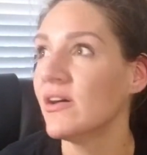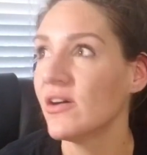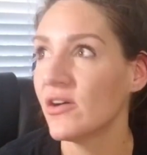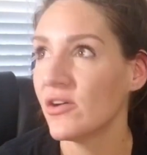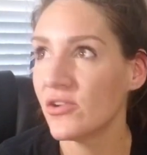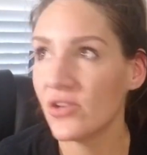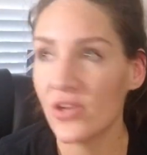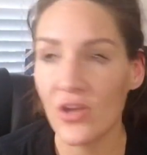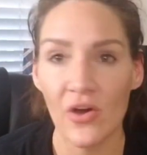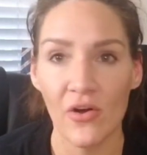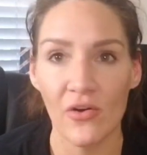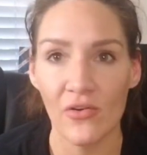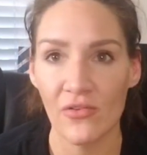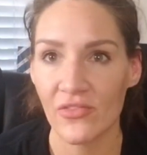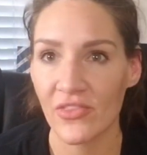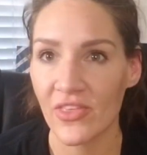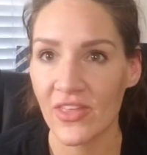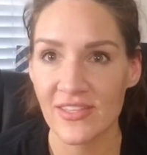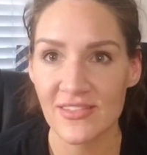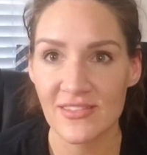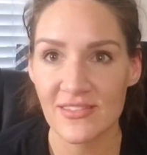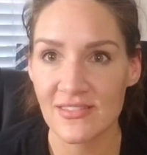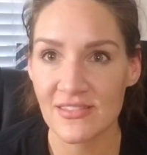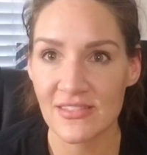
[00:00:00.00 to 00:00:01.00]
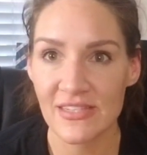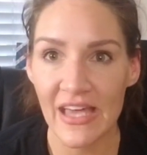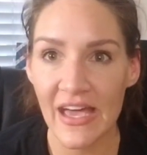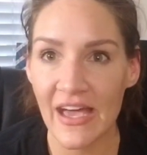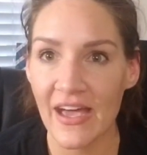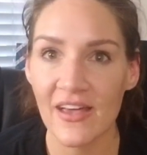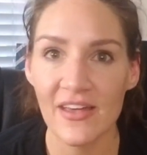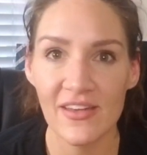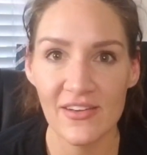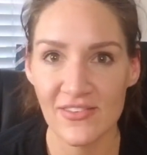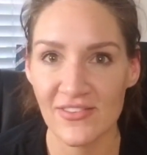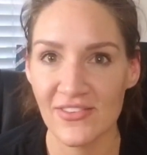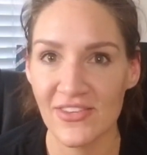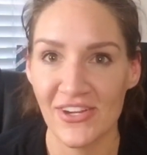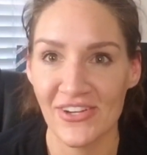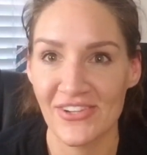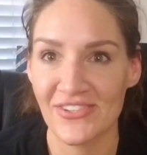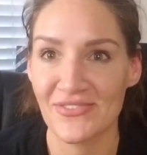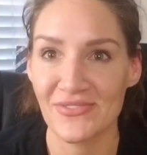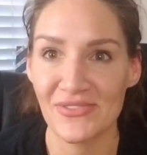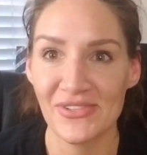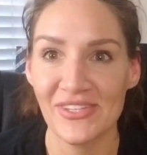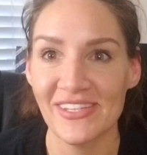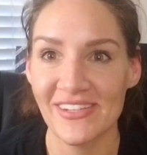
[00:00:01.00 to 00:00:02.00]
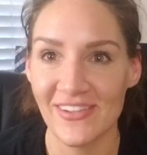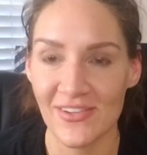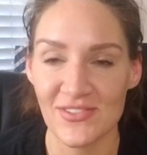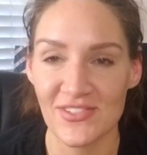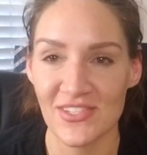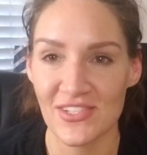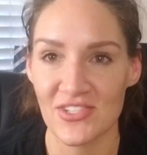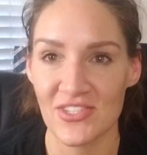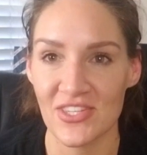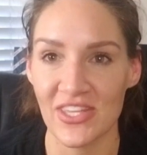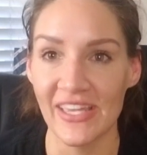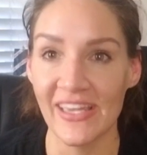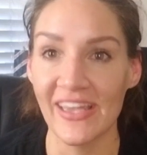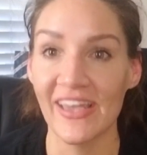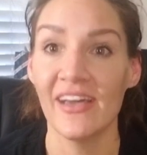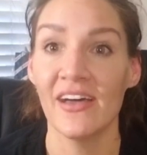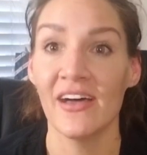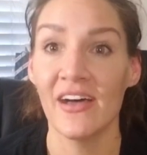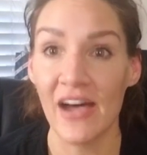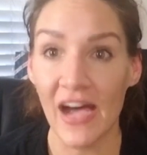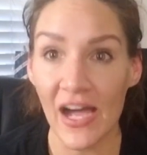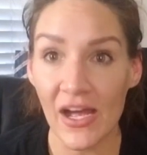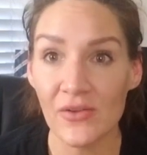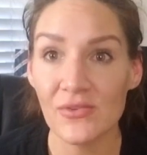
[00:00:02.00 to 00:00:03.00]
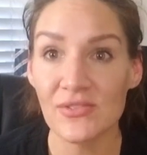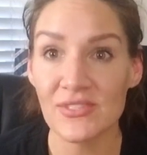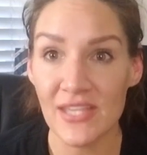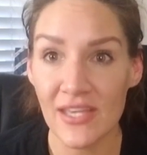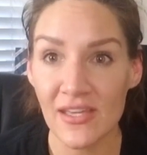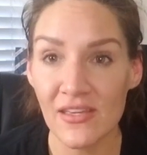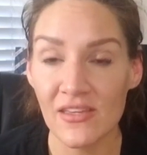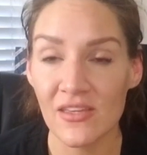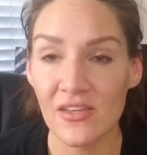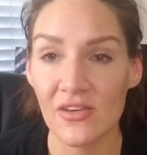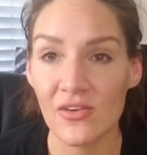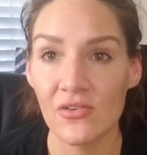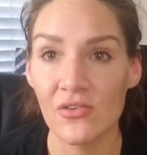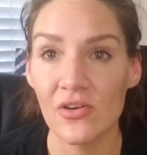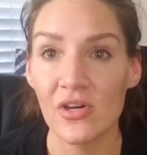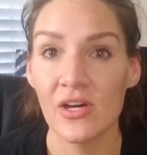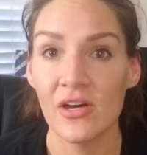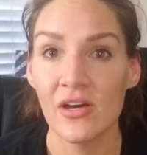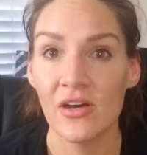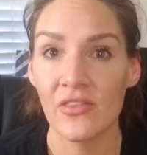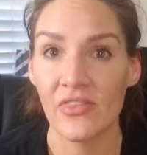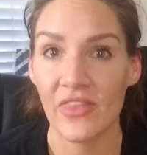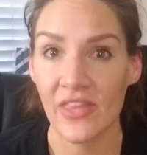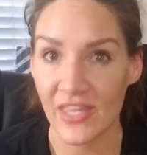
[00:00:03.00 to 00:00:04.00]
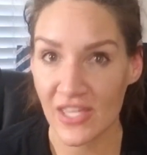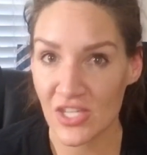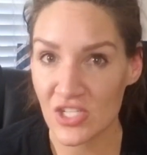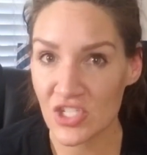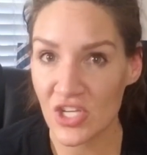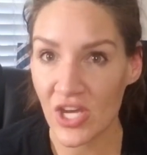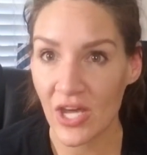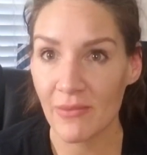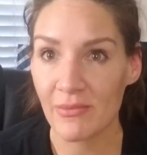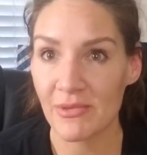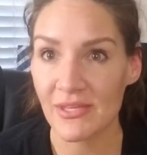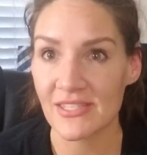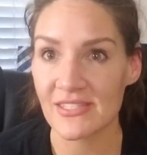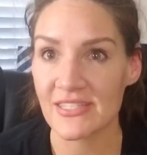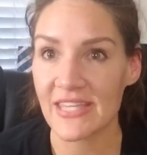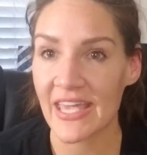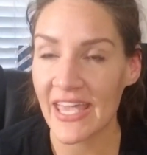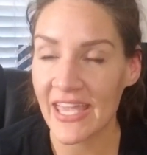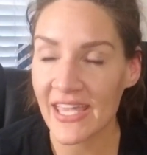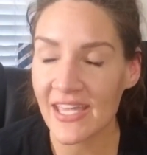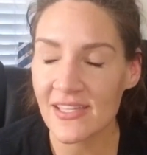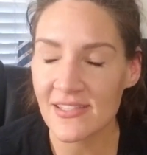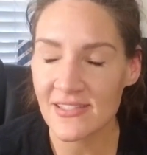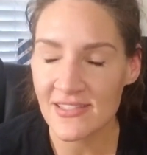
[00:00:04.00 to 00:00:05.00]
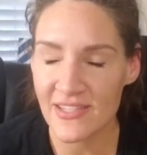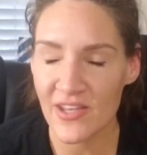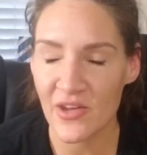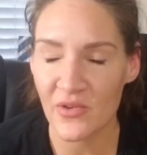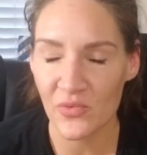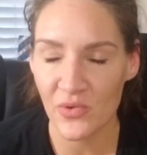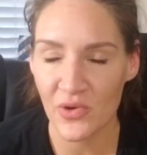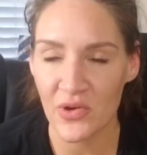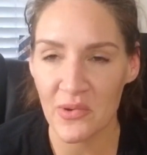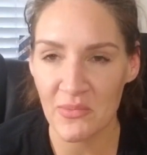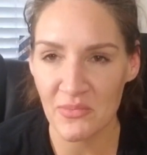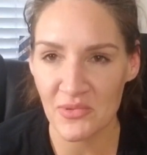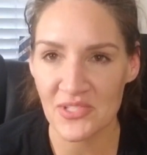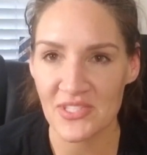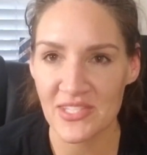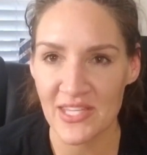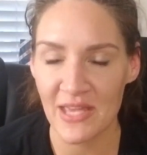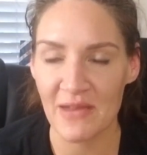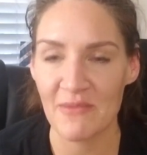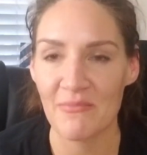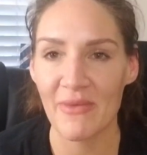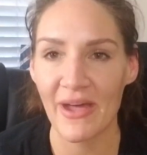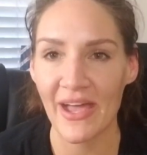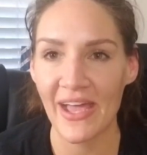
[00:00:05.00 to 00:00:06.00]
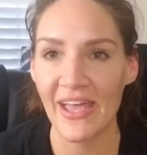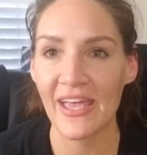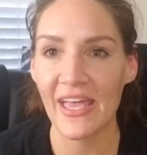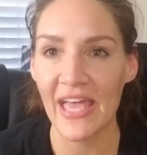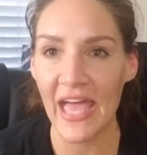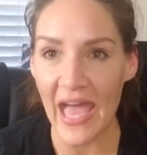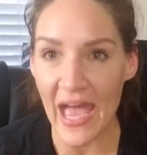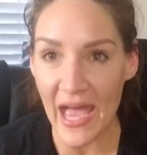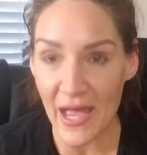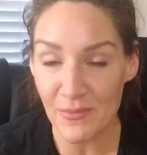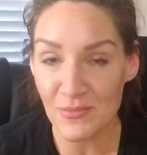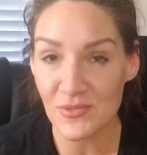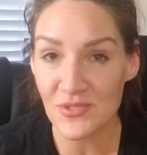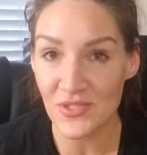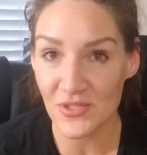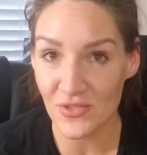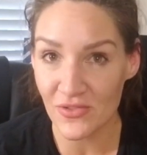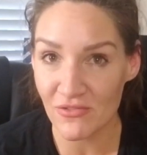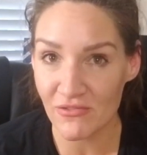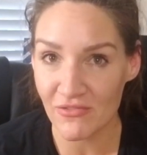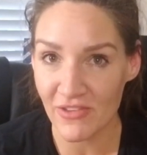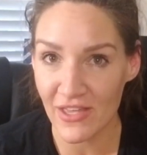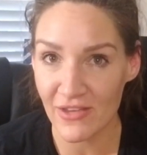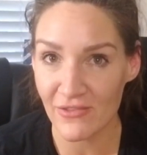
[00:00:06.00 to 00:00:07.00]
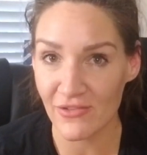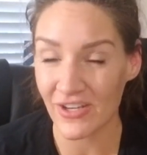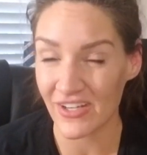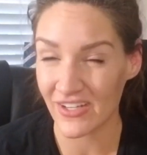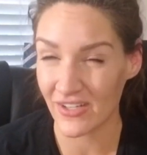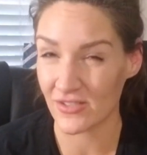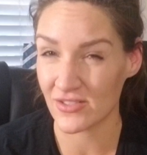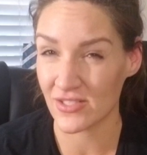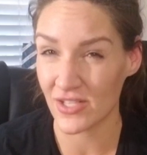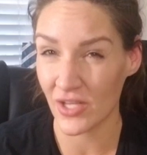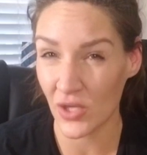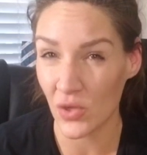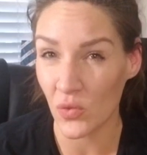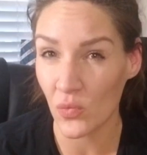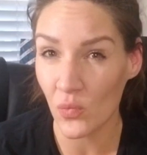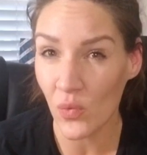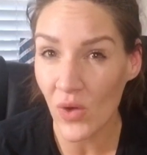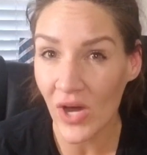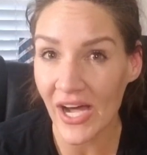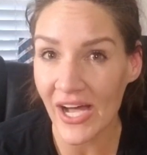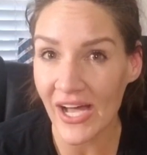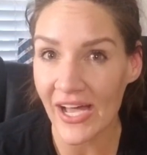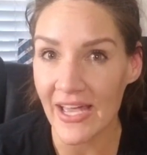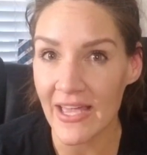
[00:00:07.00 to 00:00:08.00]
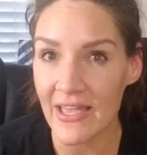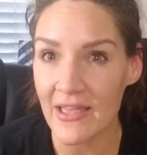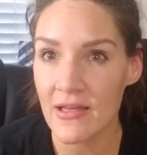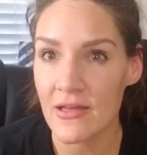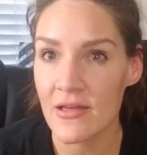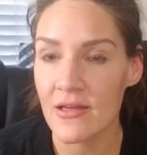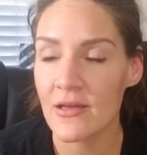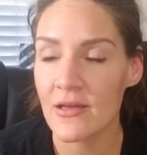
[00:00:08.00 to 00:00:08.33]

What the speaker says: No, that's not, there's really no such thing. I will tell you that Kajabi is hands down 100% my absolute favorite, and I'll tell you why.